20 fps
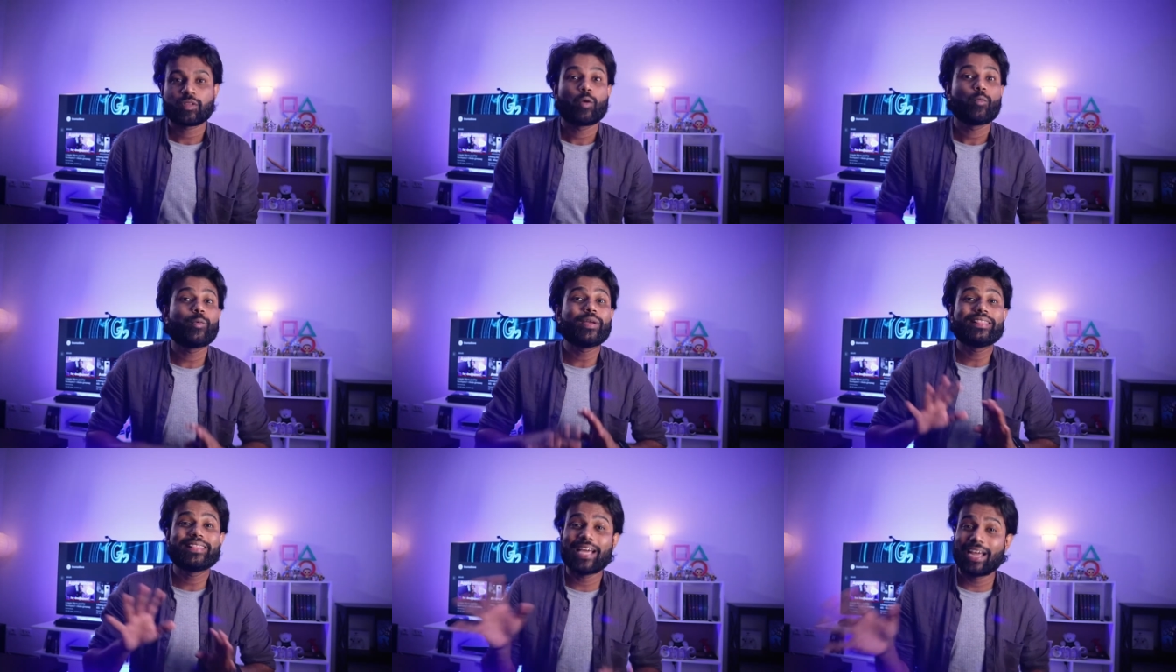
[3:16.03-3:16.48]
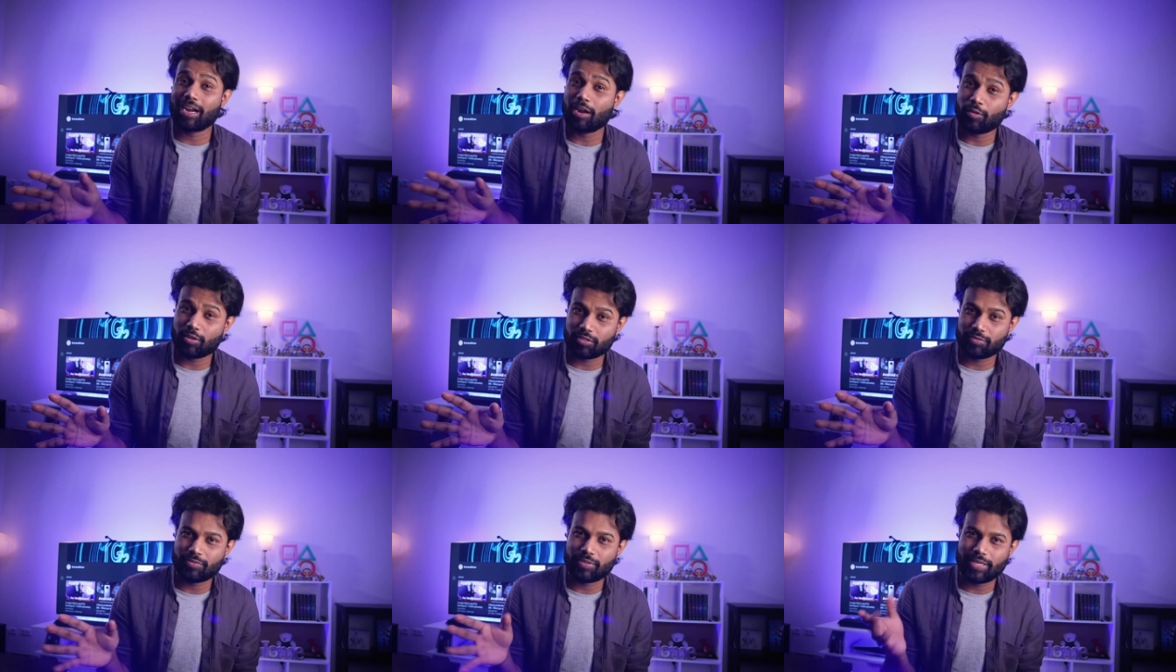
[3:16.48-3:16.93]
With that
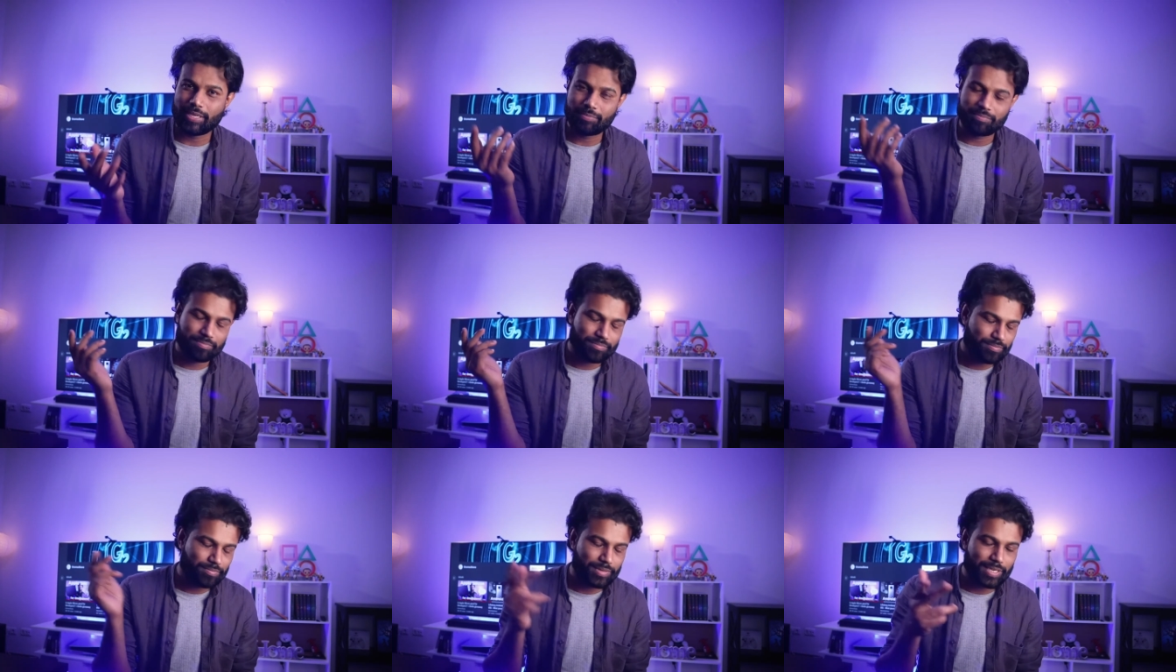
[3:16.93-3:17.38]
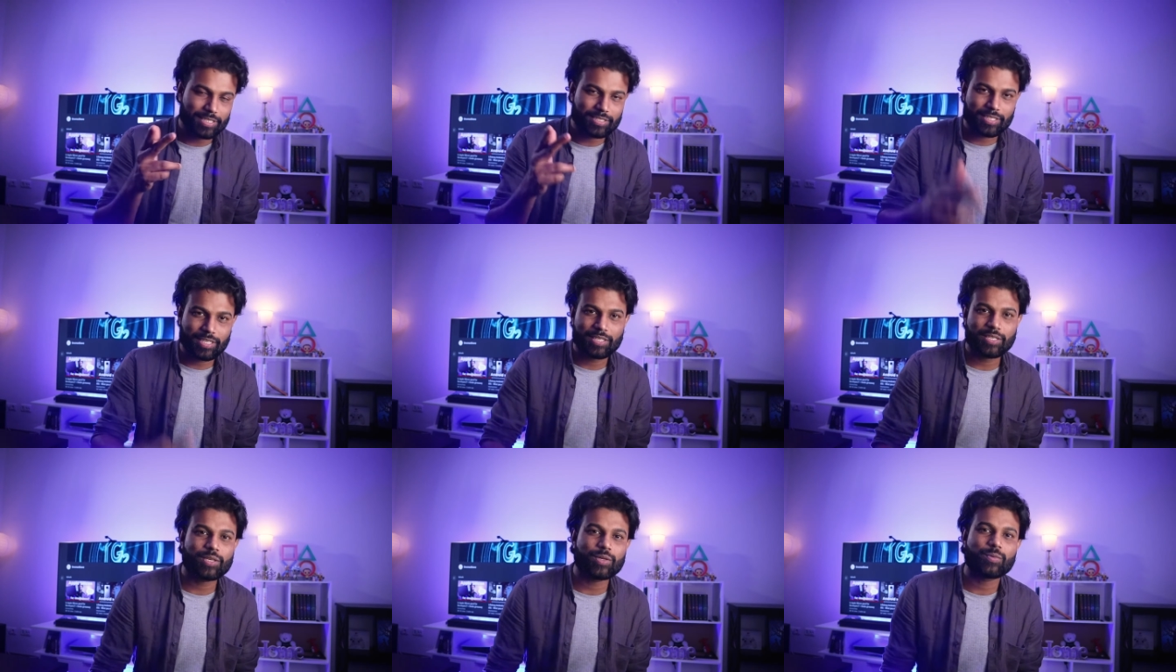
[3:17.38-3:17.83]
out of there, let's
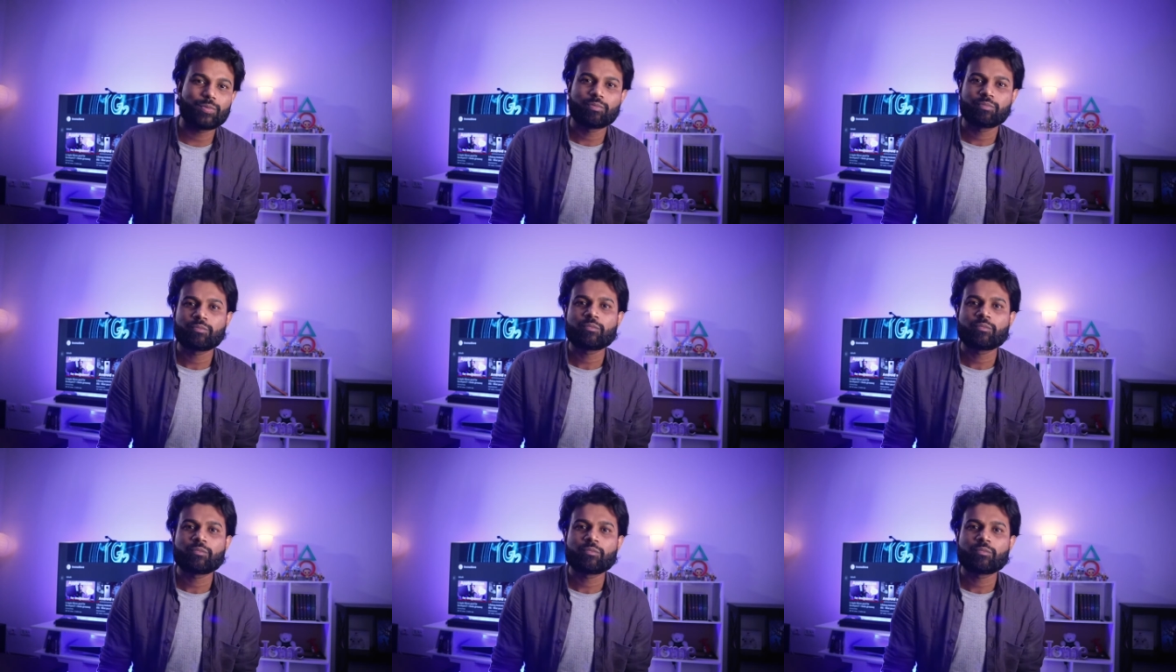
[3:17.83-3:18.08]
continue.